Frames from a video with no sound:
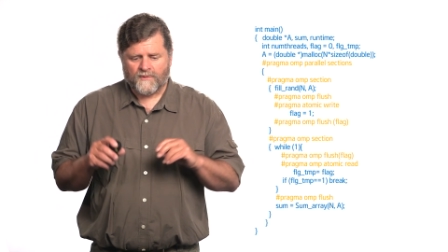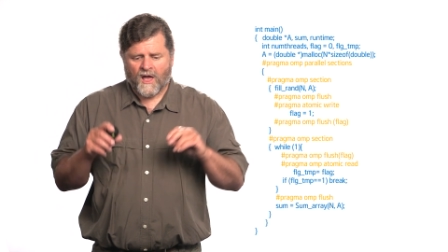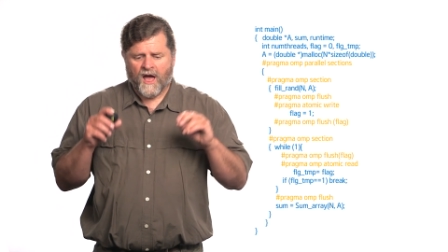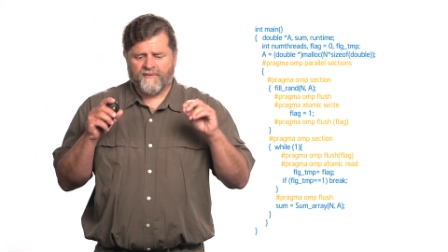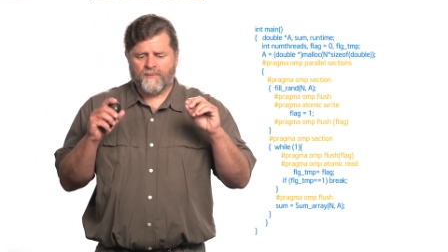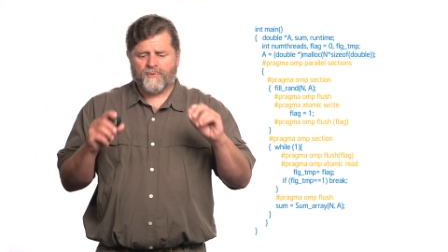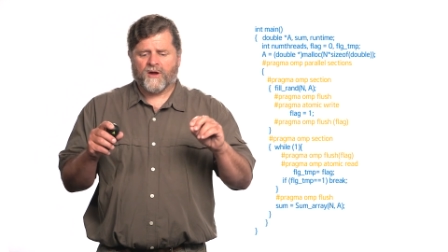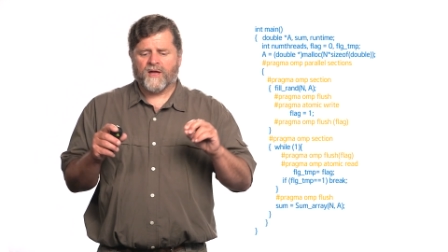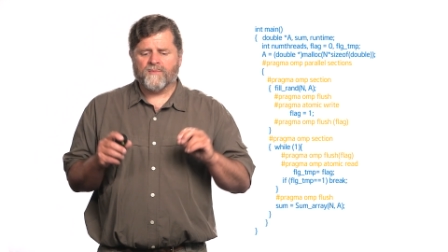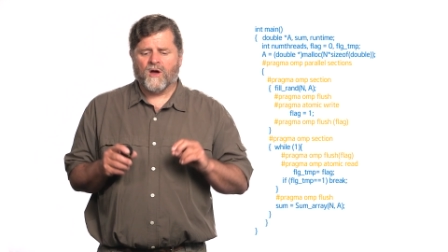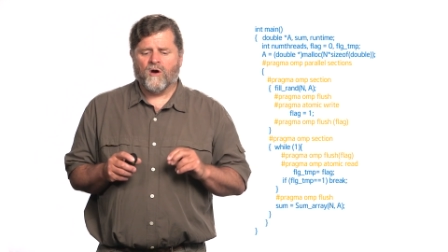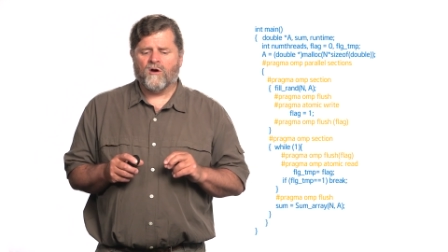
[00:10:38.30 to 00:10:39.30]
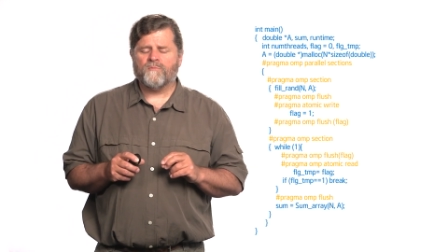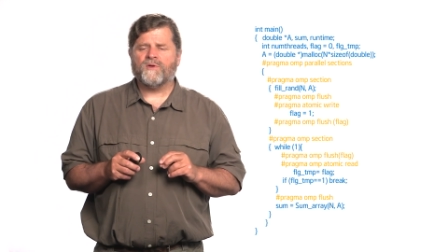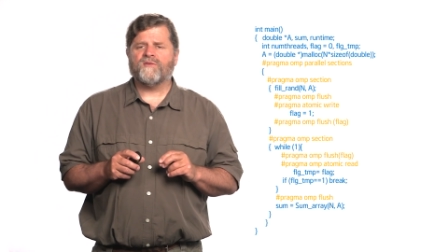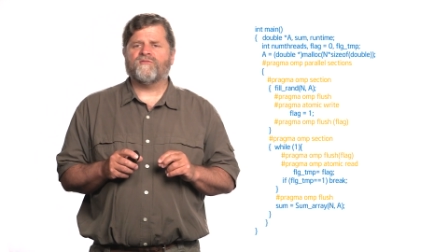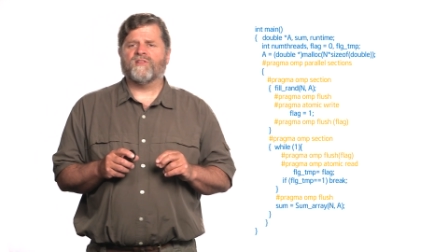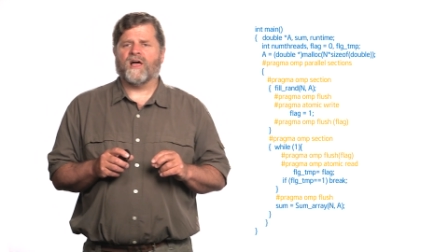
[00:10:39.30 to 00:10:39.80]
I have the Pragma
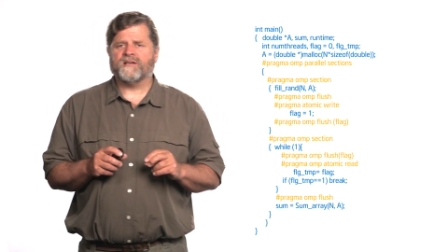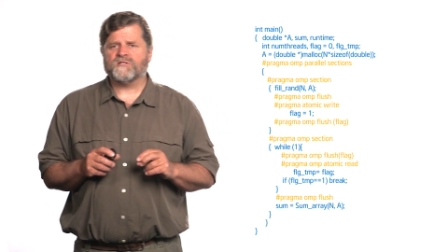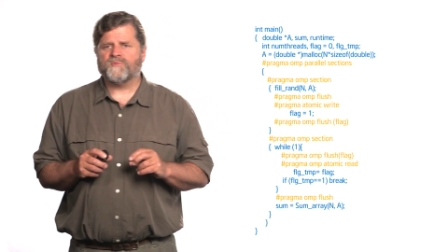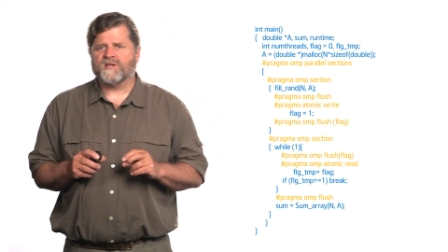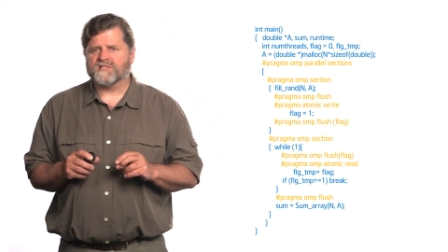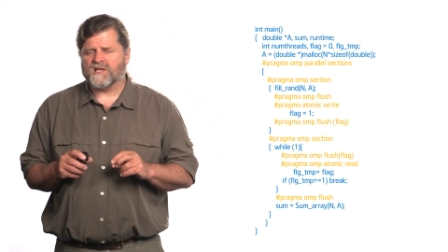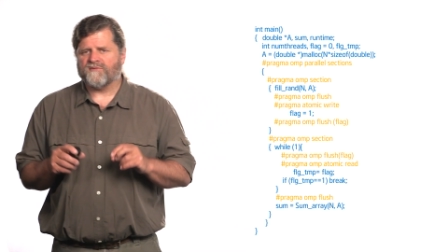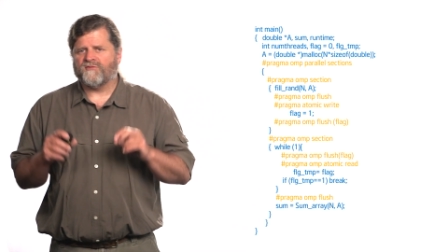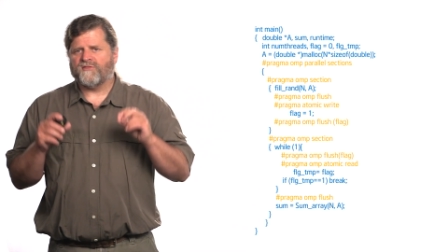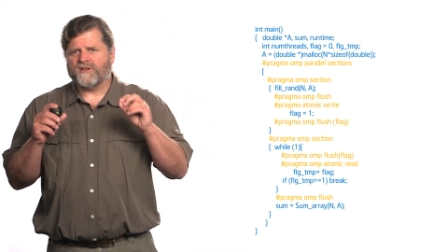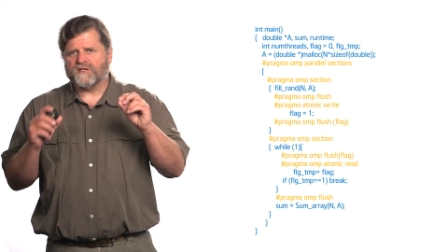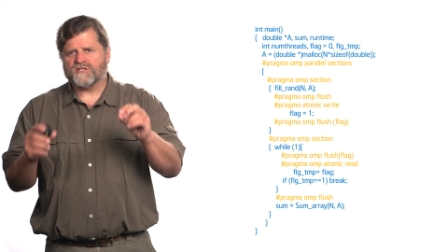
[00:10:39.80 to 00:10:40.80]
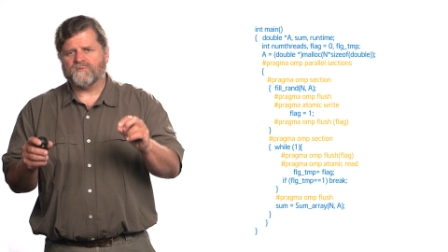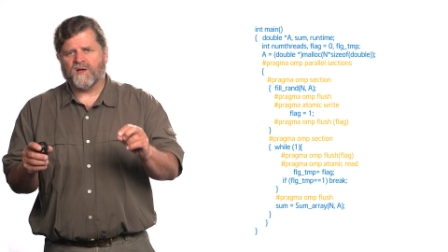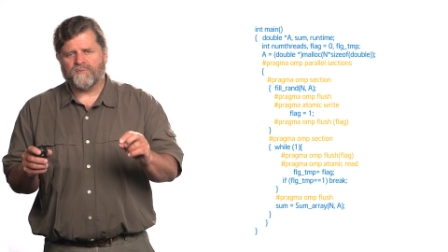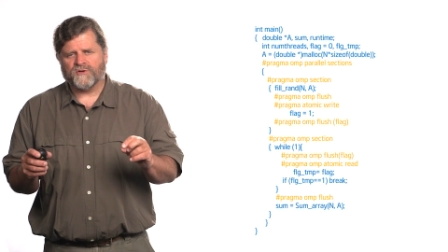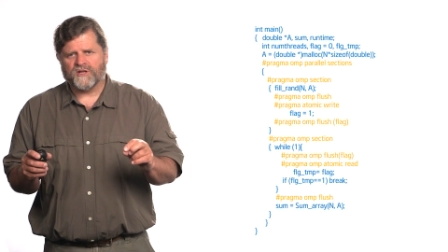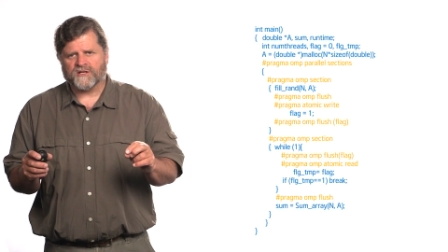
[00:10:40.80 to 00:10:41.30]
OMP flush because I've finished my
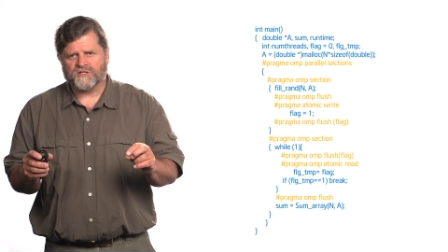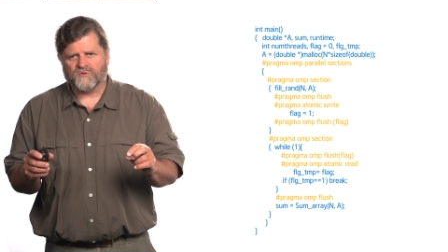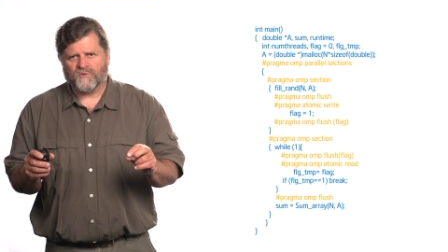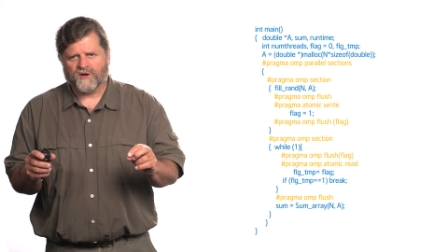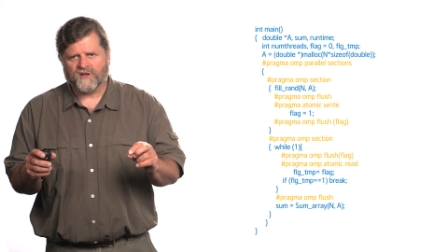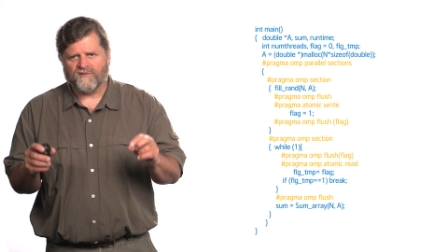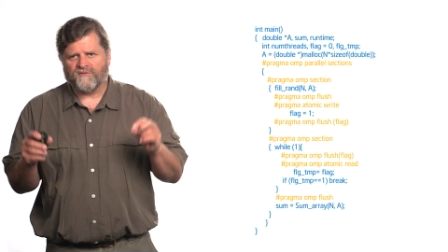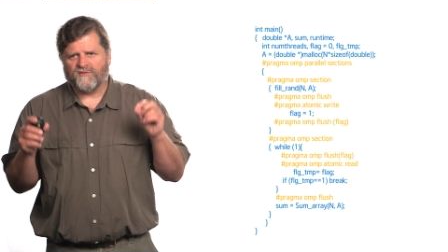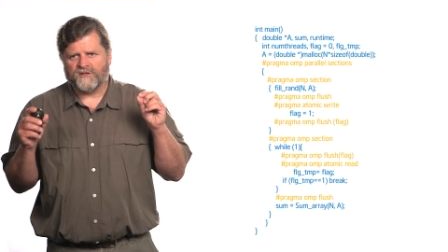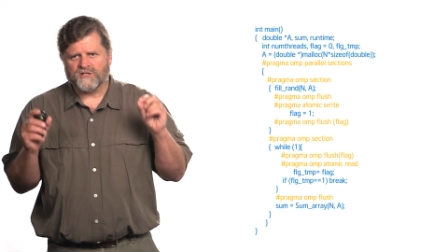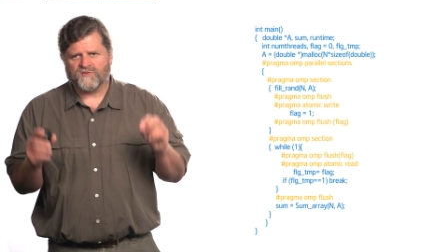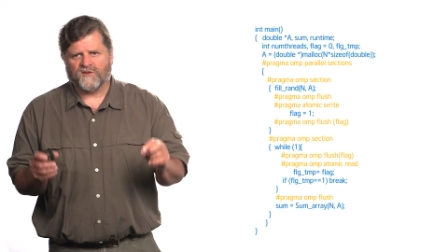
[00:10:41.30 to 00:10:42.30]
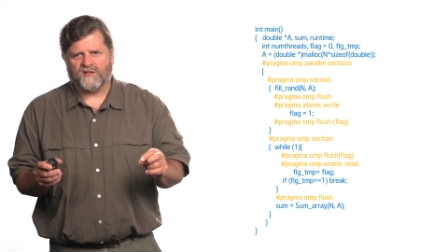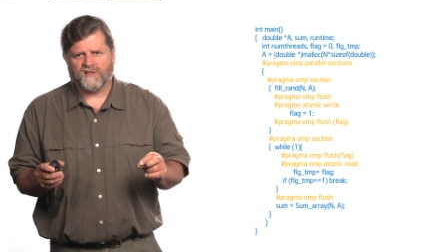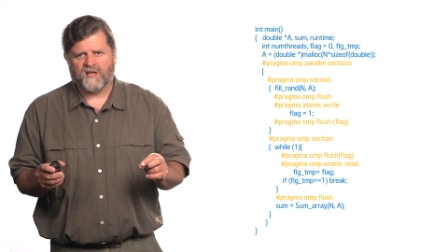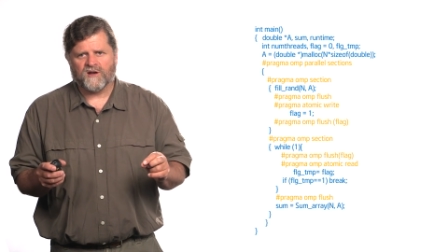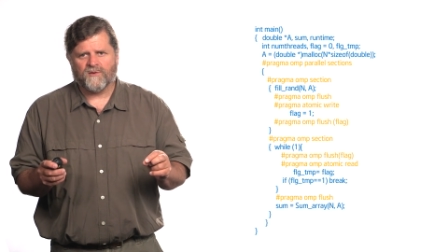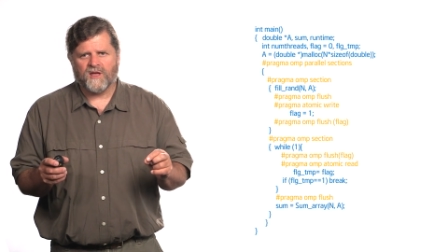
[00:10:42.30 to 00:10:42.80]
production work. I've finished filling
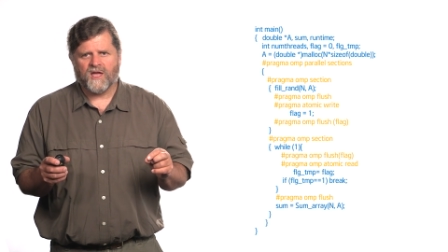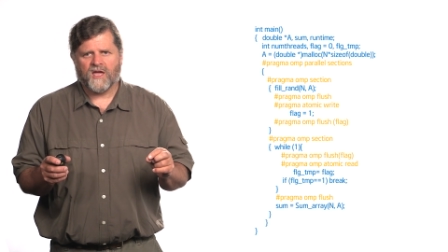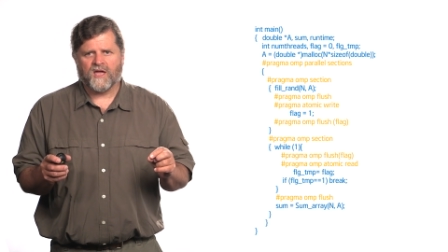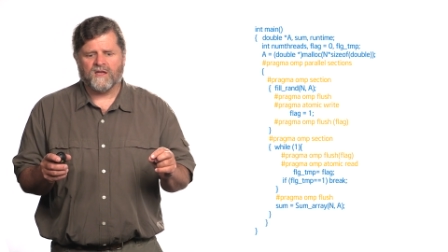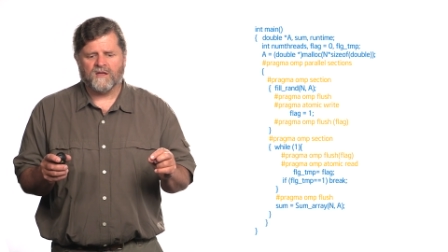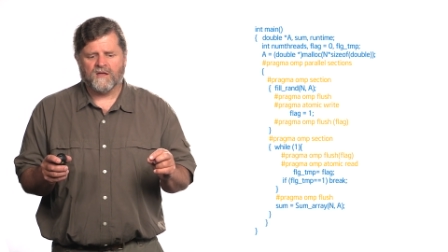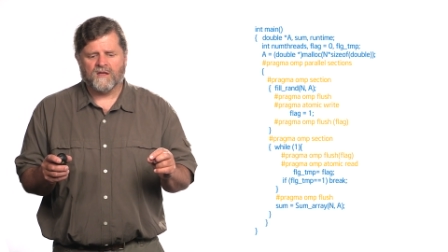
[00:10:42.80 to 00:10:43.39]
that array A.